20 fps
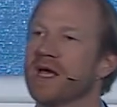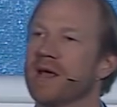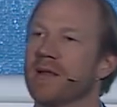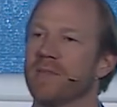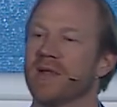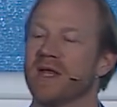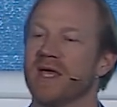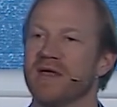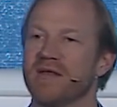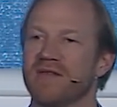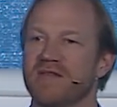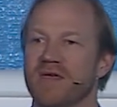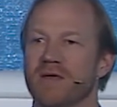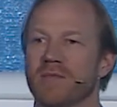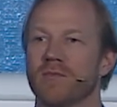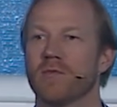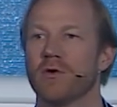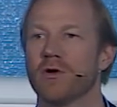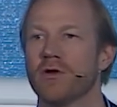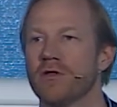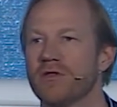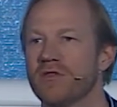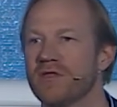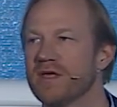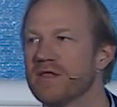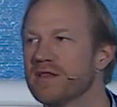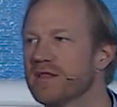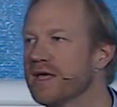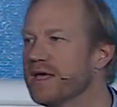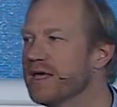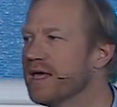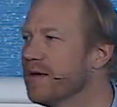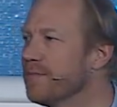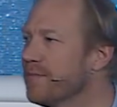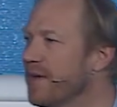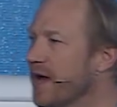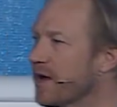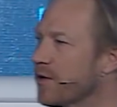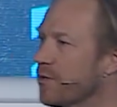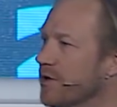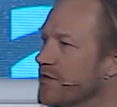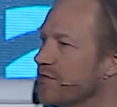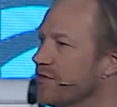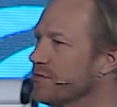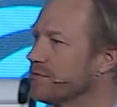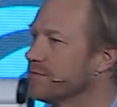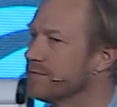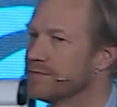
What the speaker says: M&A team. What do you think they came back with?